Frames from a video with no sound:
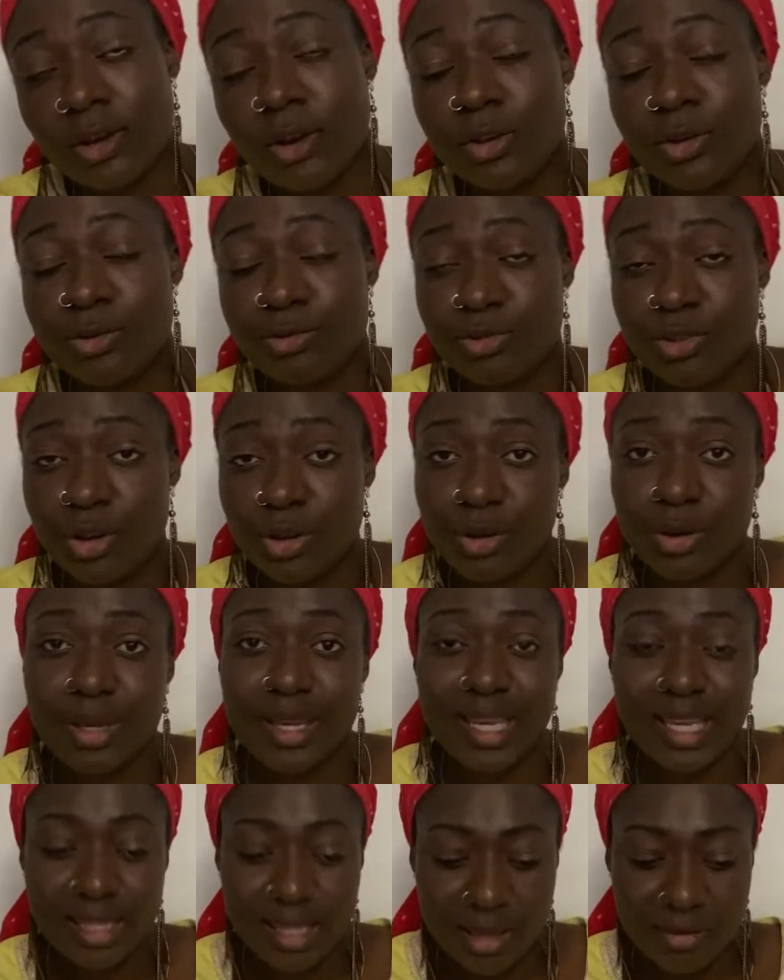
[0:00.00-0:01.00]
or you've got your
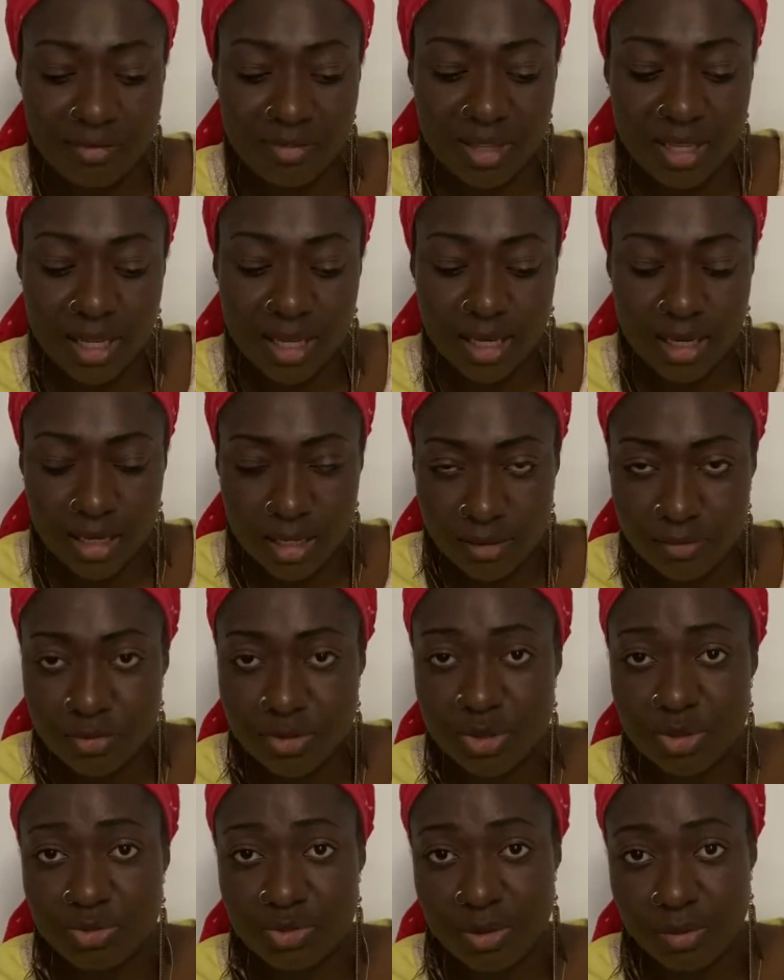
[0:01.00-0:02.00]
indefinite leave
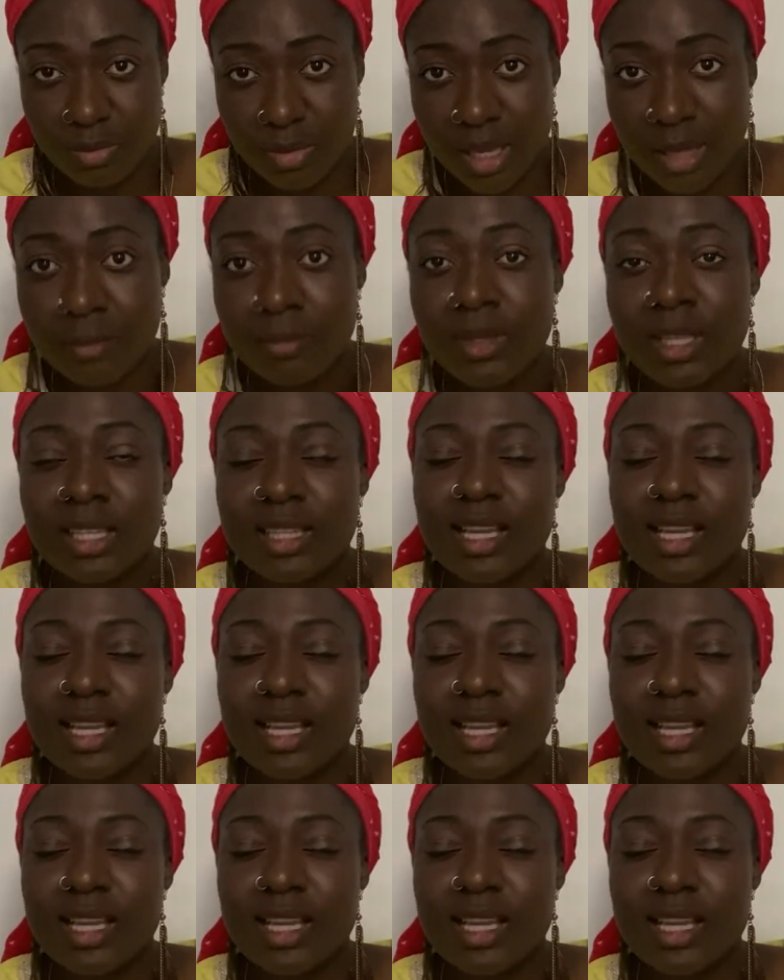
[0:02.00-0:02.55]
to remain.